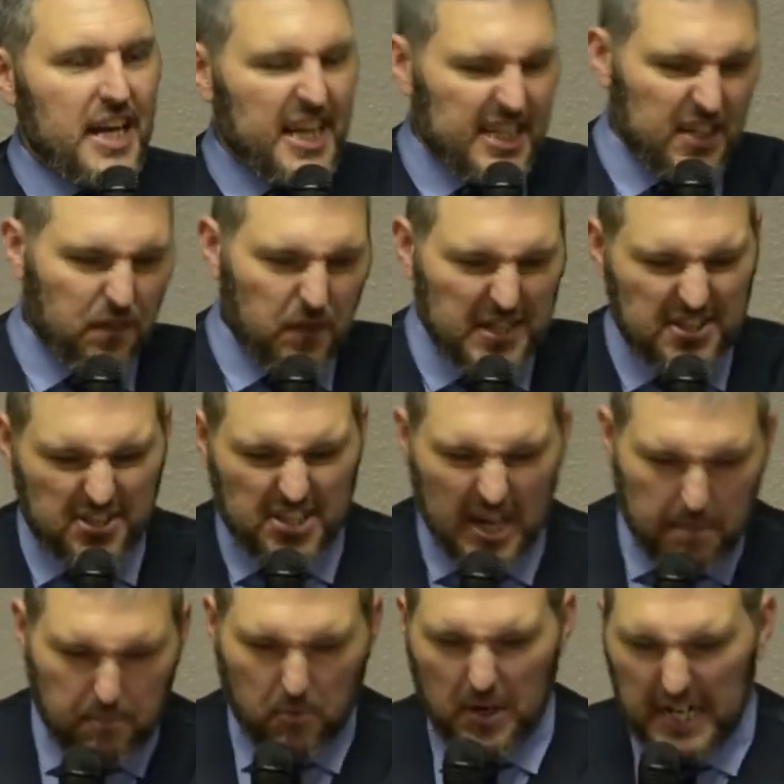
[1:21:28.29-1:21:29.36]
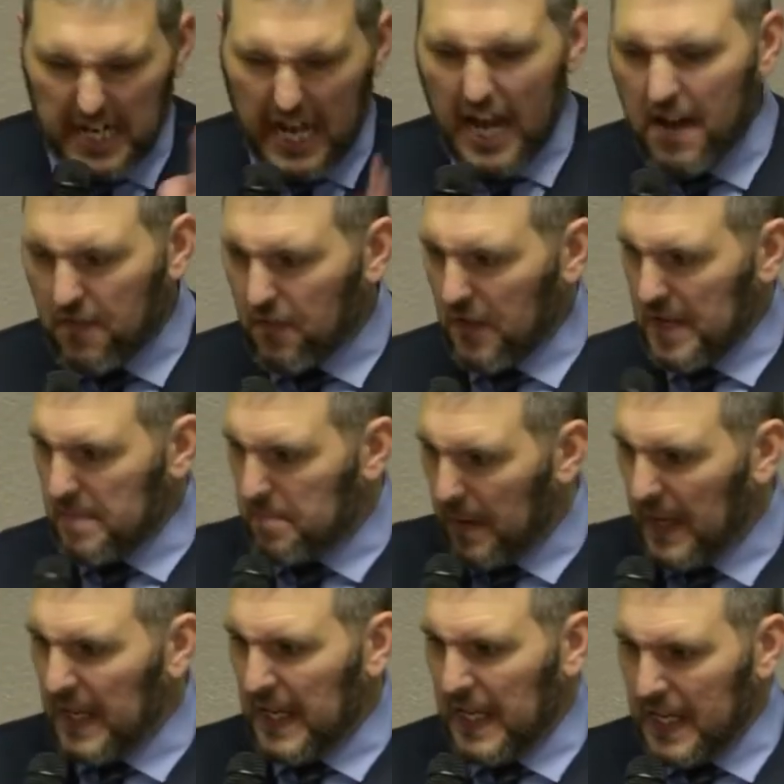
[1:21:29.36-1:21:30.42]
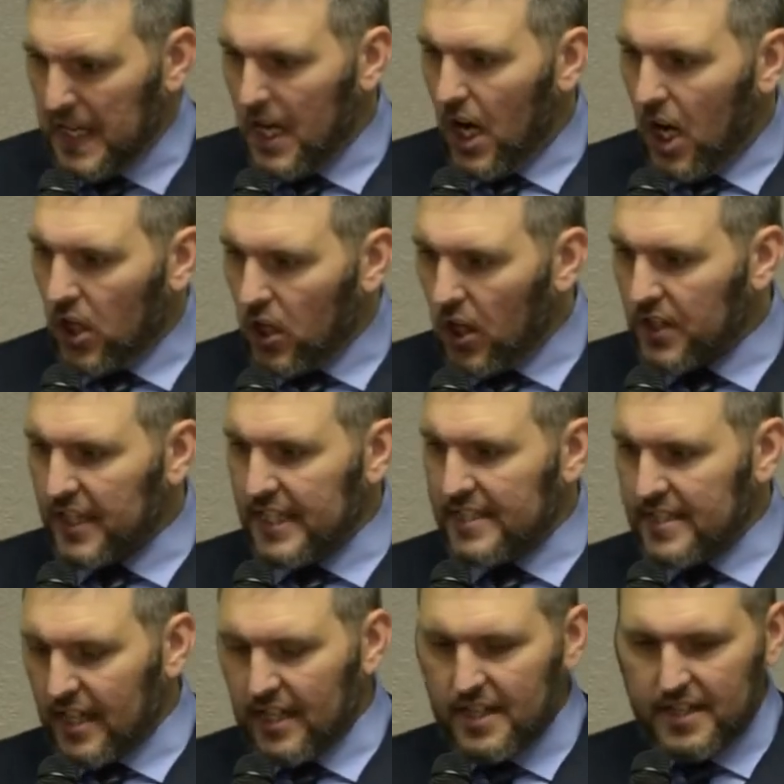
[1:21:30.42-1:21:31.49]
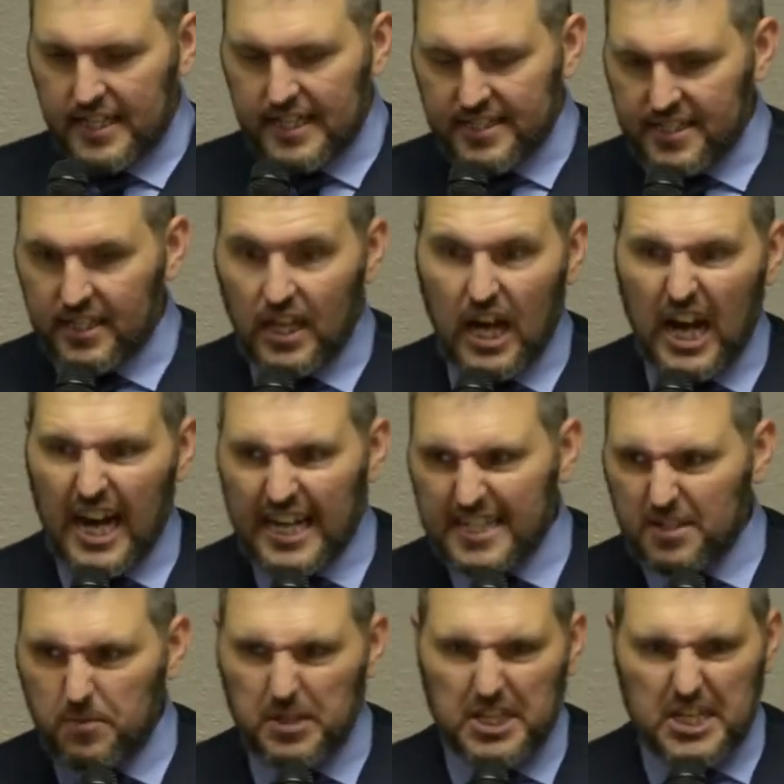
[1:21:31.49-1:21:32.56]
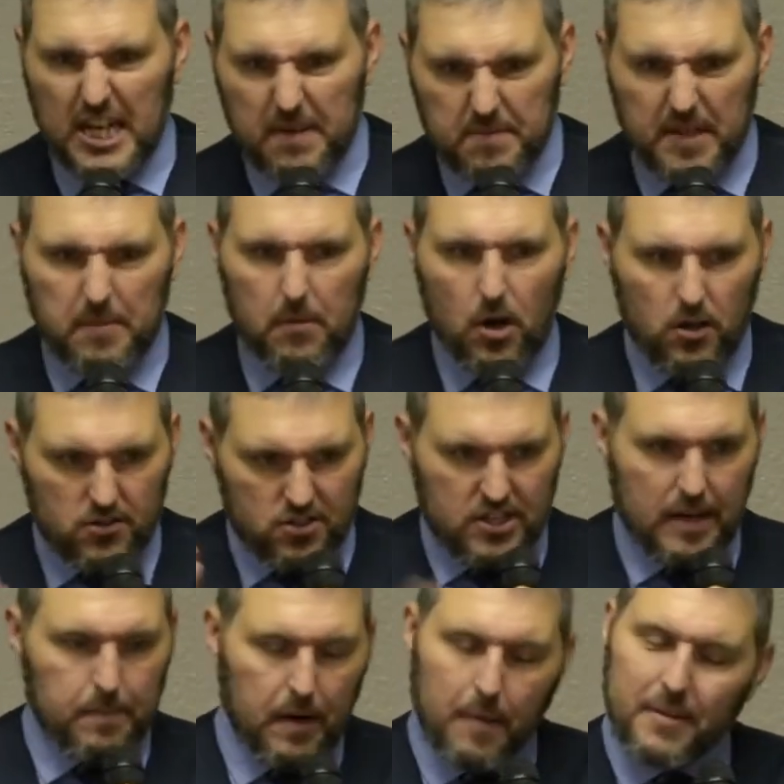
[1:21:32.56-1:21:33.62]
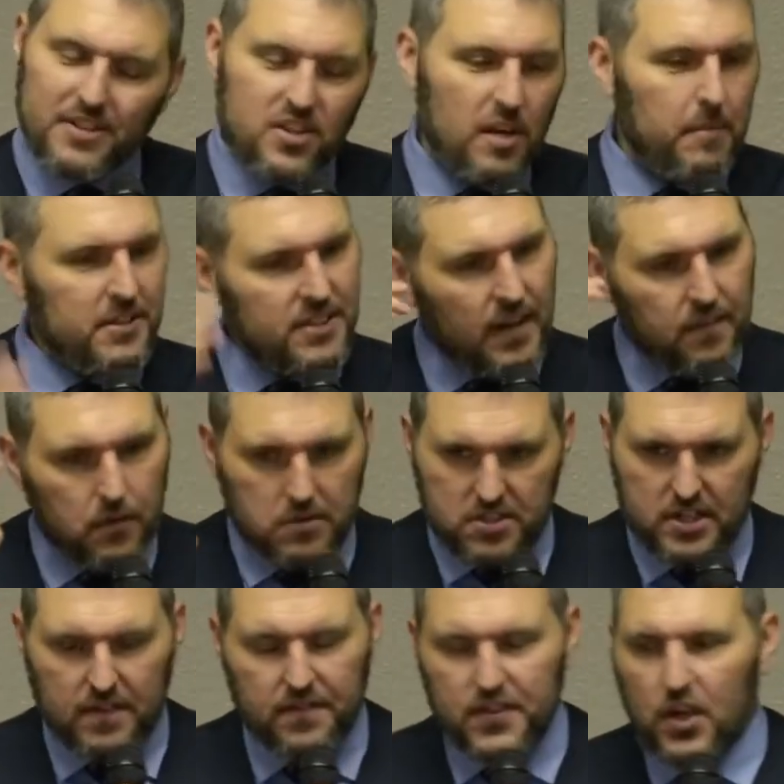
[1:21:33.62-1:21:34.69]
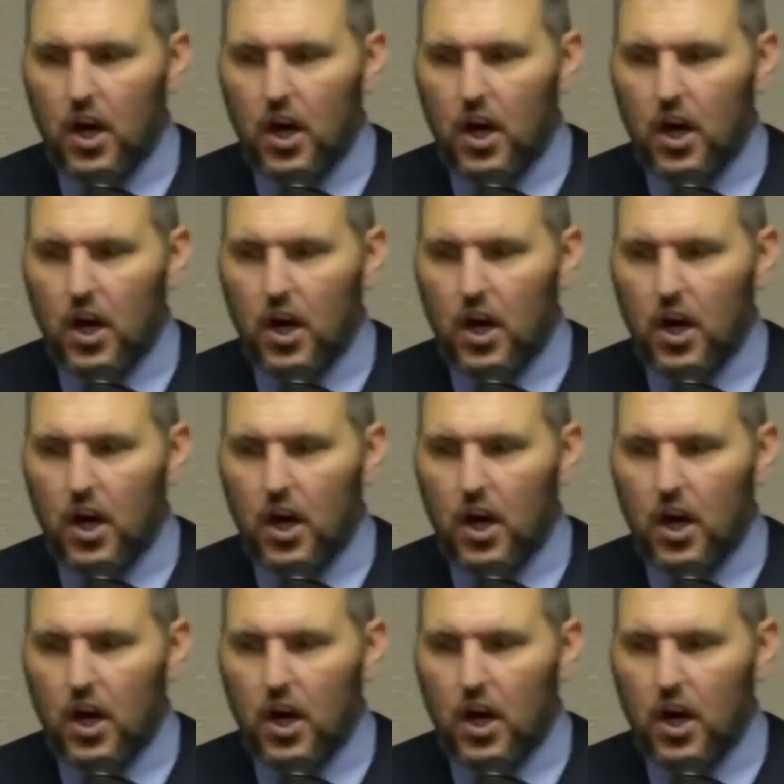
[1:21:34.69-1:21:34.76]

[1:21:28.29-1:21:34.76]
Because if we separate everybody along these, these lines and we keep them all separate, I'm not talking about diversity of